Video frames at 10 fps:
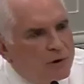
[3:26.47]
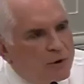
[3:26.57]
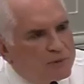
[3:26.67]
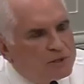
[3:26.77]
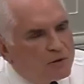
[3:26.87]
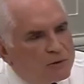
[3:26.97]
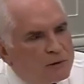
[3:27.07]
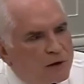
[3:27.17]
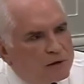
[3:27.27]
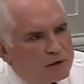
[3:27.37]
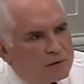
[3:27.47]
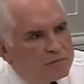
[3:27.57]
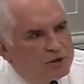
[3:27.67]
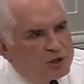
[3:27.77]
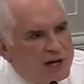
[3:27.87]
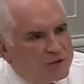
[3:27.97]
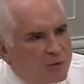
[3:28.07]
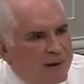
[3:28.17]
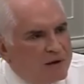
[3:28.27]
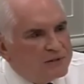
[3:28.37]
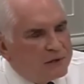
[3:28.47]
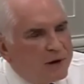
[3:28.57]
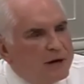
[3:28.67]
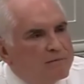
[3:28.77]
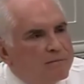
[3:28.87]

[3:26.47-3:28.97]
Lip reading: were hurt, but so now checks were bouncing, right?